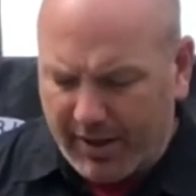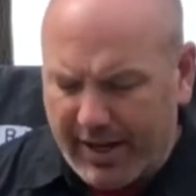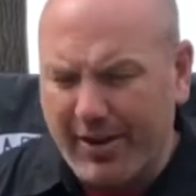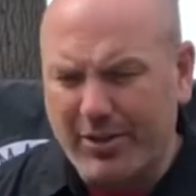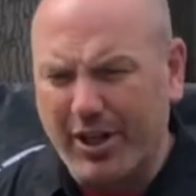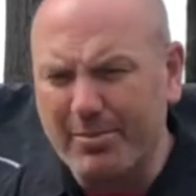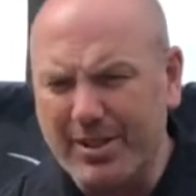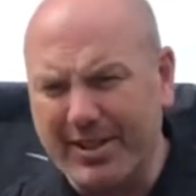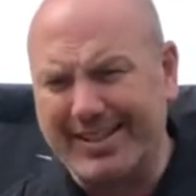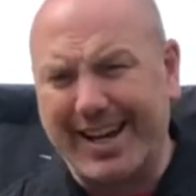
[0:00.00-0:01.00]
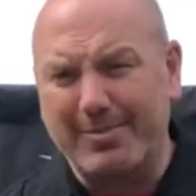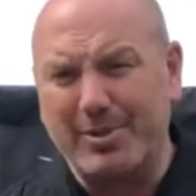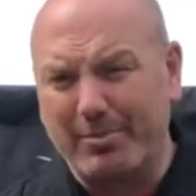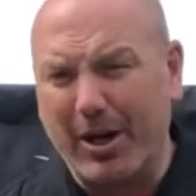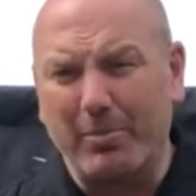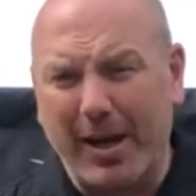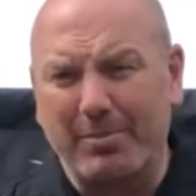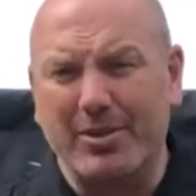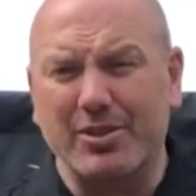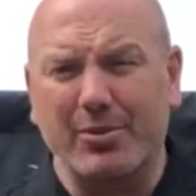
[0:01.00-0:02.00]
Now, in terms of the types of bell
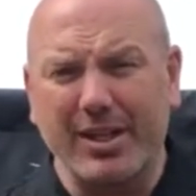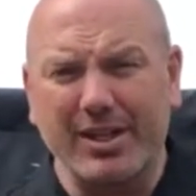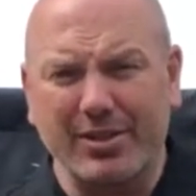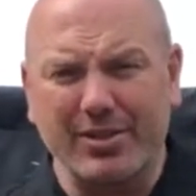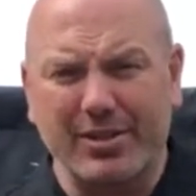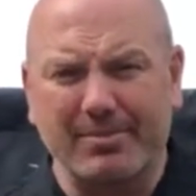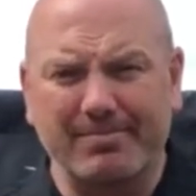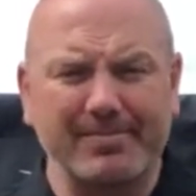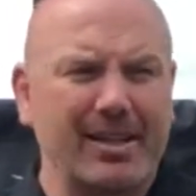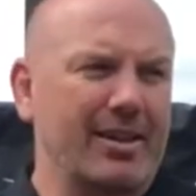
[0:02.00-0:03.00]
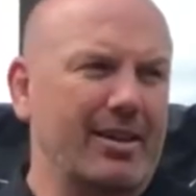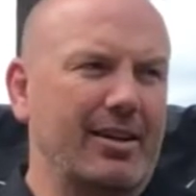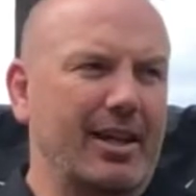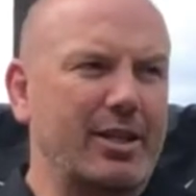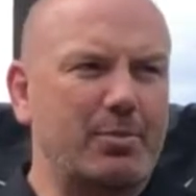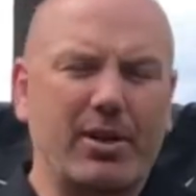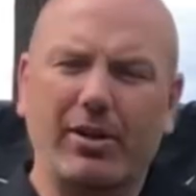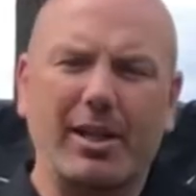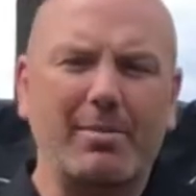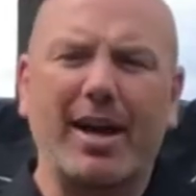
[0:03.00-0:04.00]
peppers that we use, it's
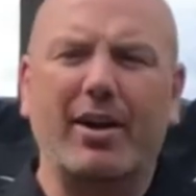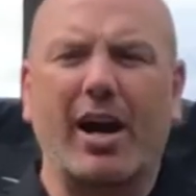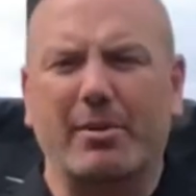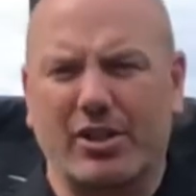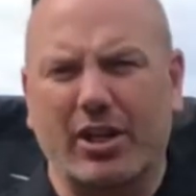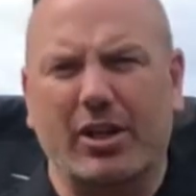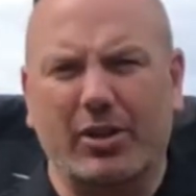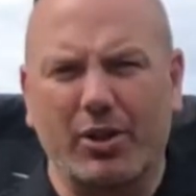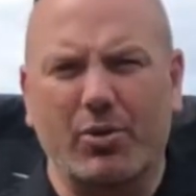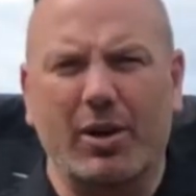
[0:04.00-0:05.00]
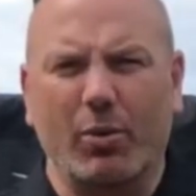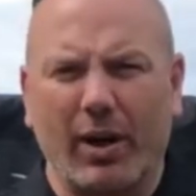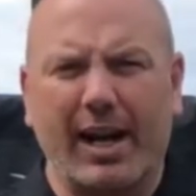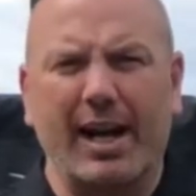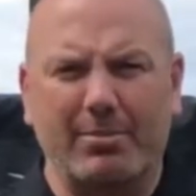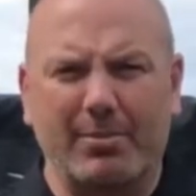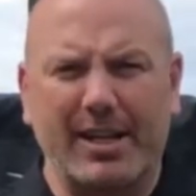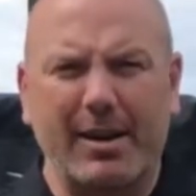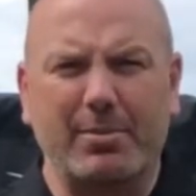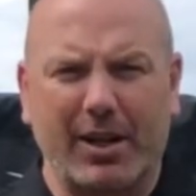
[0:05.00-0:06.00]
purely a matter of how much color you want and what
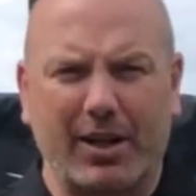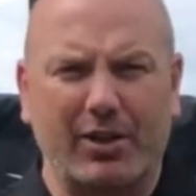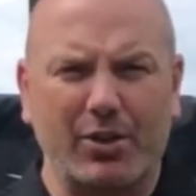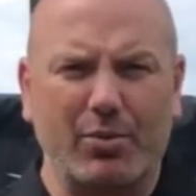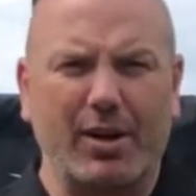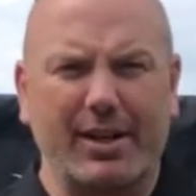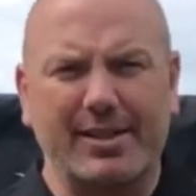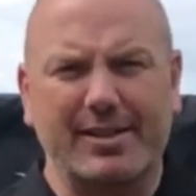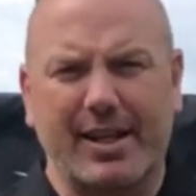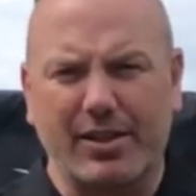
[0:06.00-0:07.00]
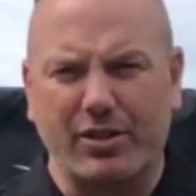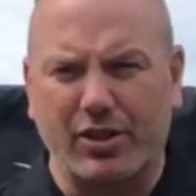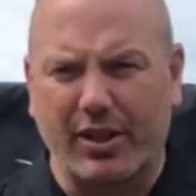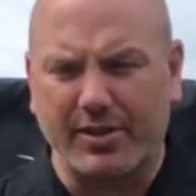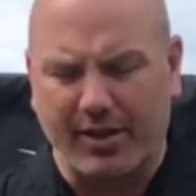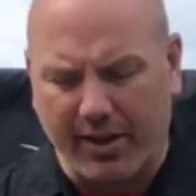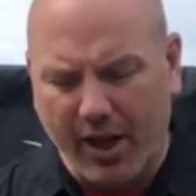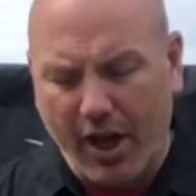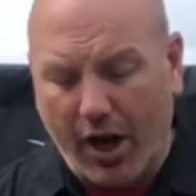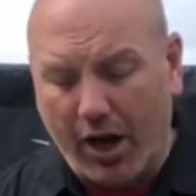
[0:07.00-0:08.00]
type of color you want inside your salsa.
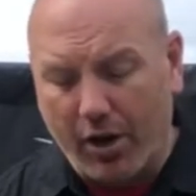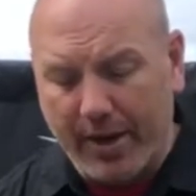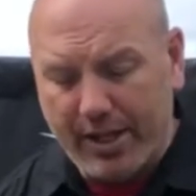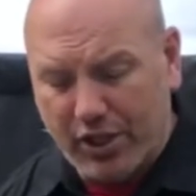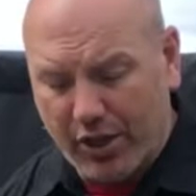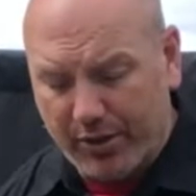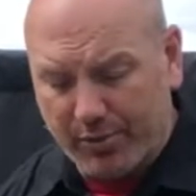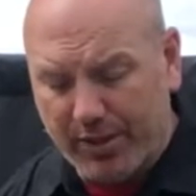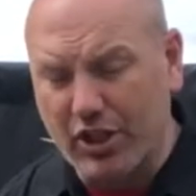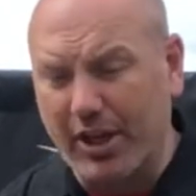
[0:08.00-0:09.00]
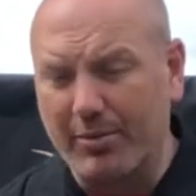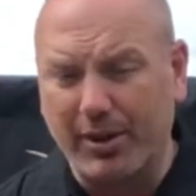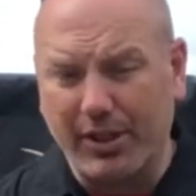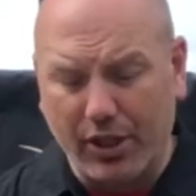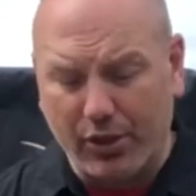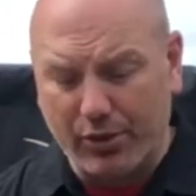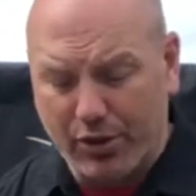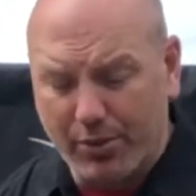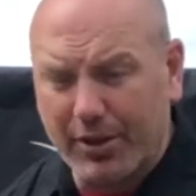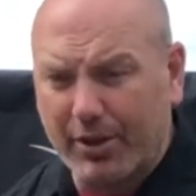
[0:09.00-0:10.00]
Our ratio is we generally go
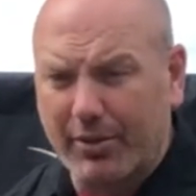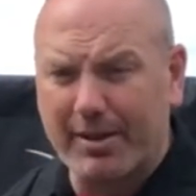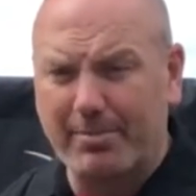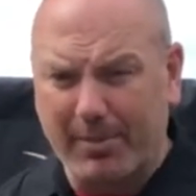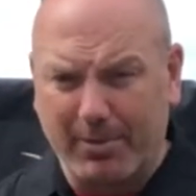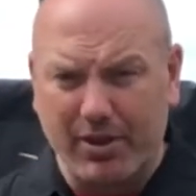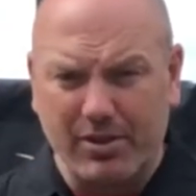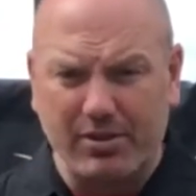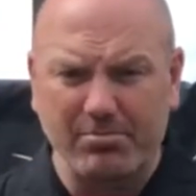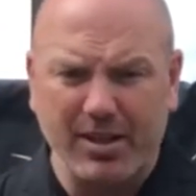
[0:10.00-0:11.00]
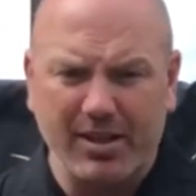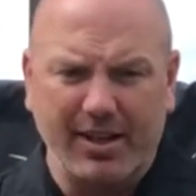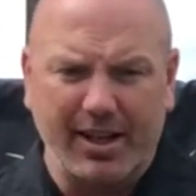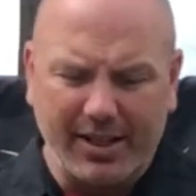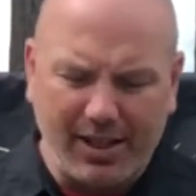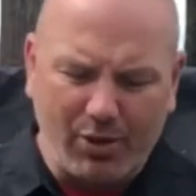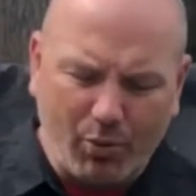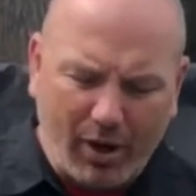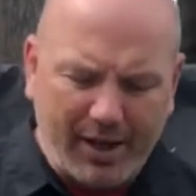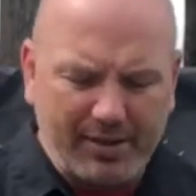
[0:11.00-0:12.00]
2 of the green peppers and then
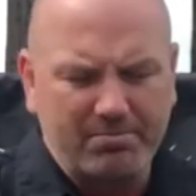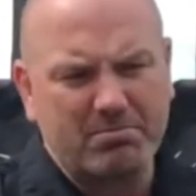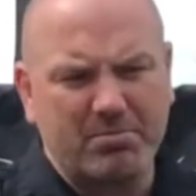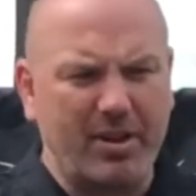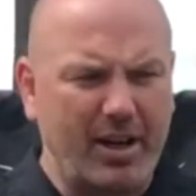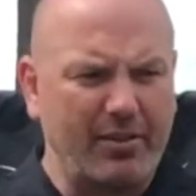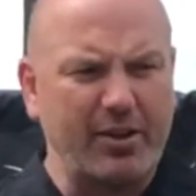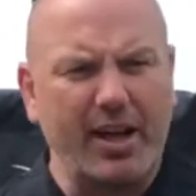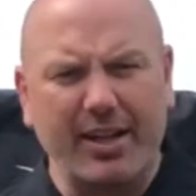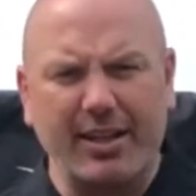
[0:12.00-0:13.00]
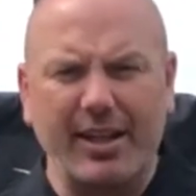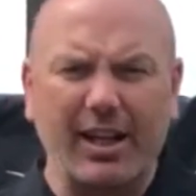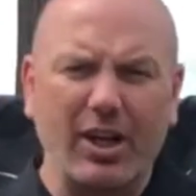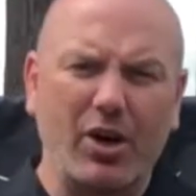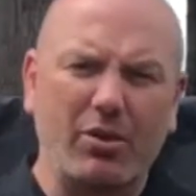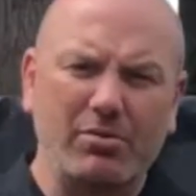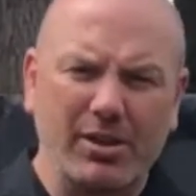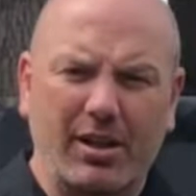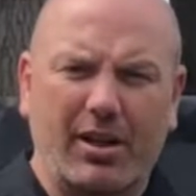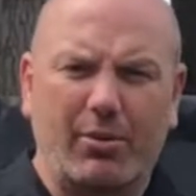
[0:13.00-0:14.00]
1 of a yellow
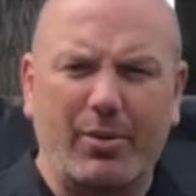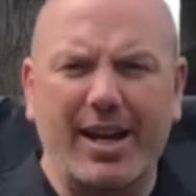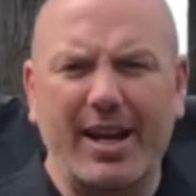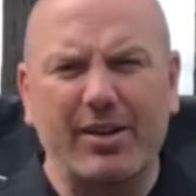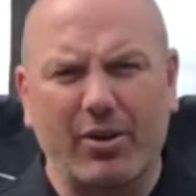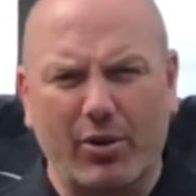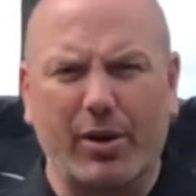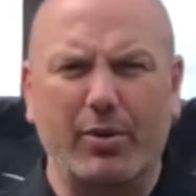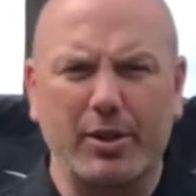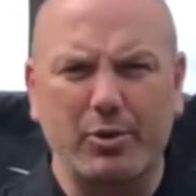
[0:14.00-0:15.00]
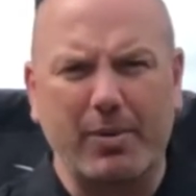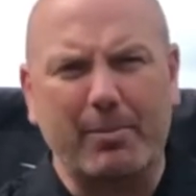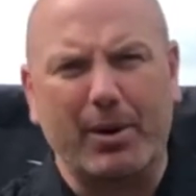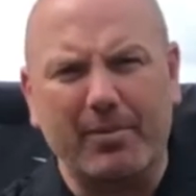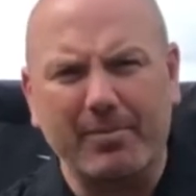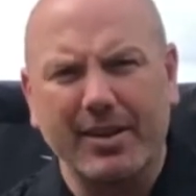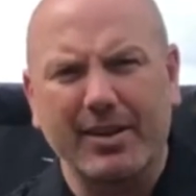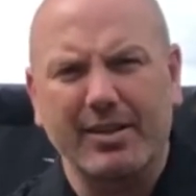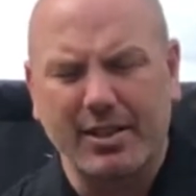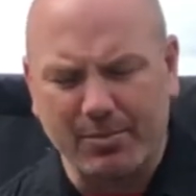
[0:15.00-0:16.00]
a red, or an orange pepper.
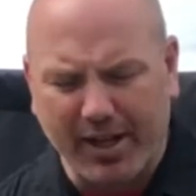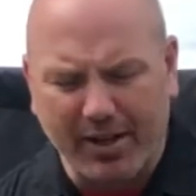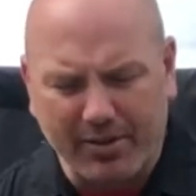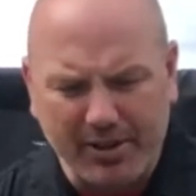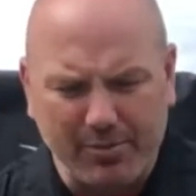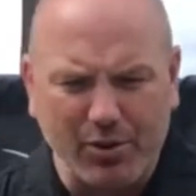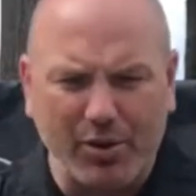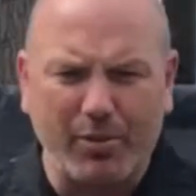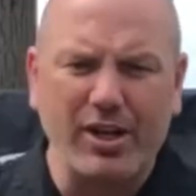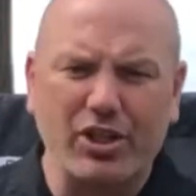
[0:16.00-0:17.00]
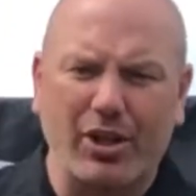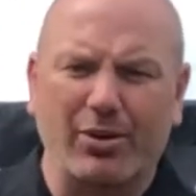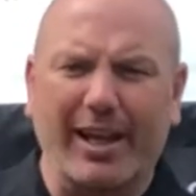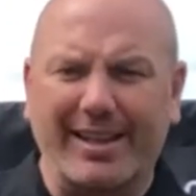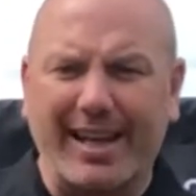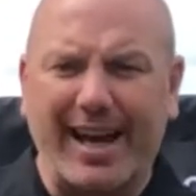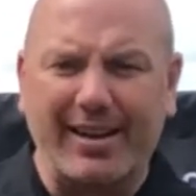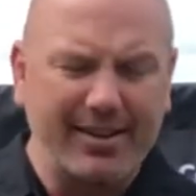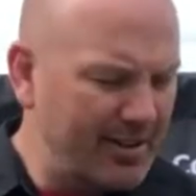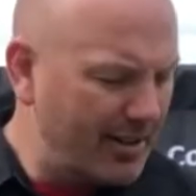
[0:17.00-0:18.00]
Some sort of ratio like that
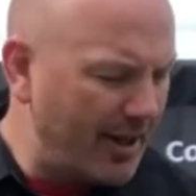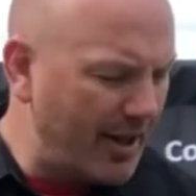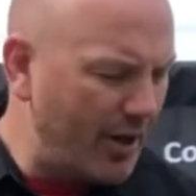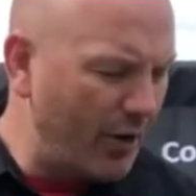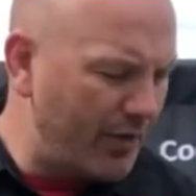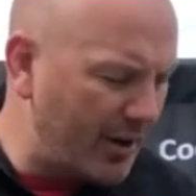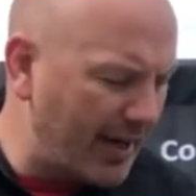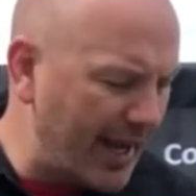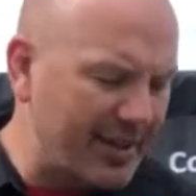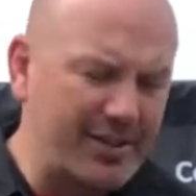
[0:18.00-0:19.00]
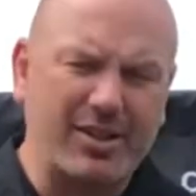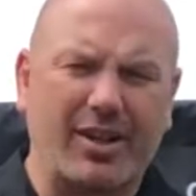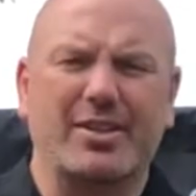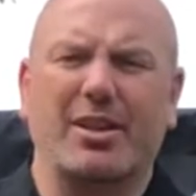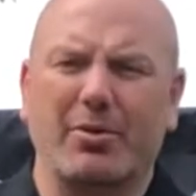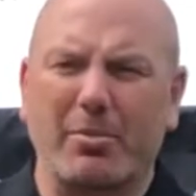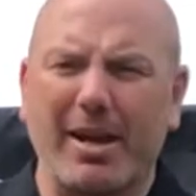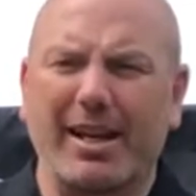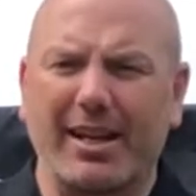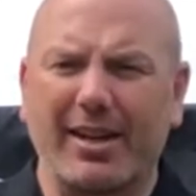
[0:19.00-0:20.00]
over your gallon of salsa that we're
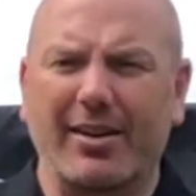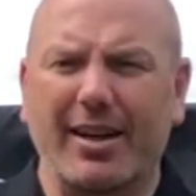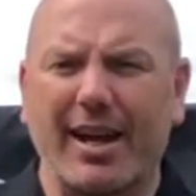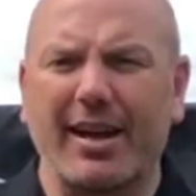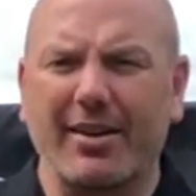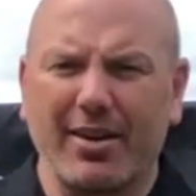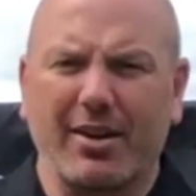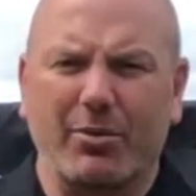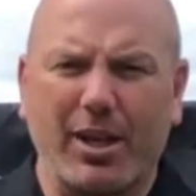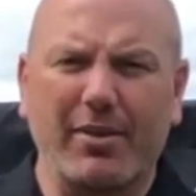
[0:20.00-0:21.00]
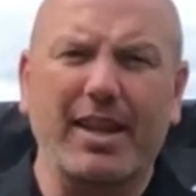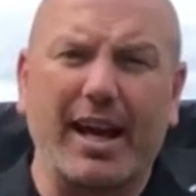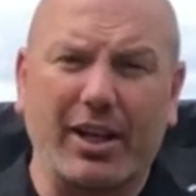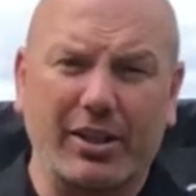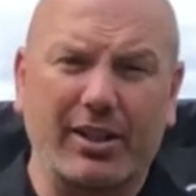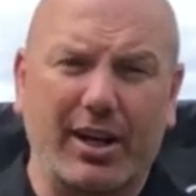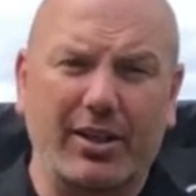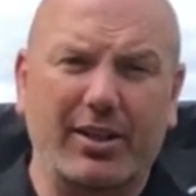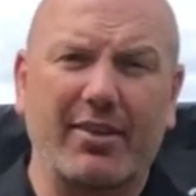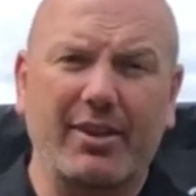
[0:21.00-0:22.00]
making here today will give you that good
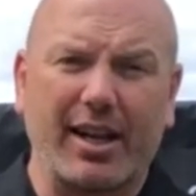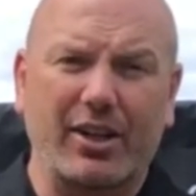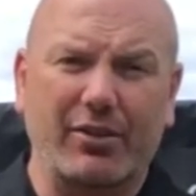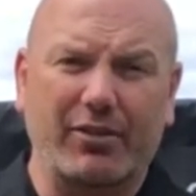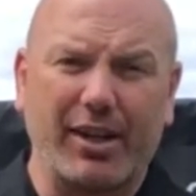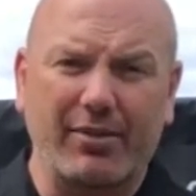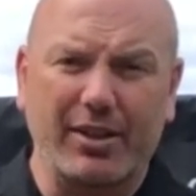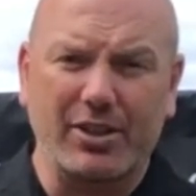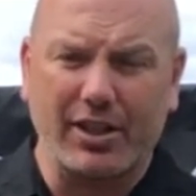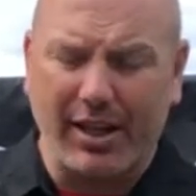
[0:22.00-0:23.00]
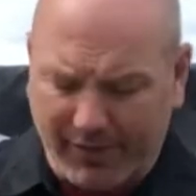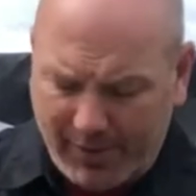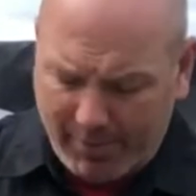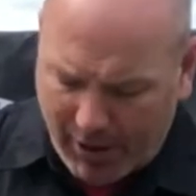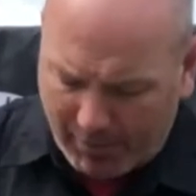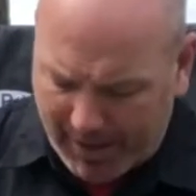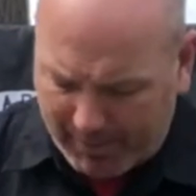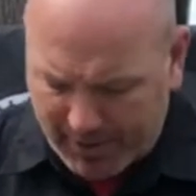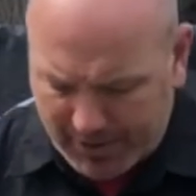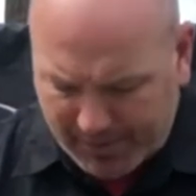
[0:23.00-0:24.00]
color, give you that good flavor that you get from the bell
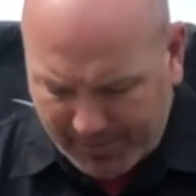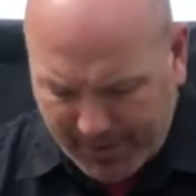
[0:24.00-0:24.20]
peppers.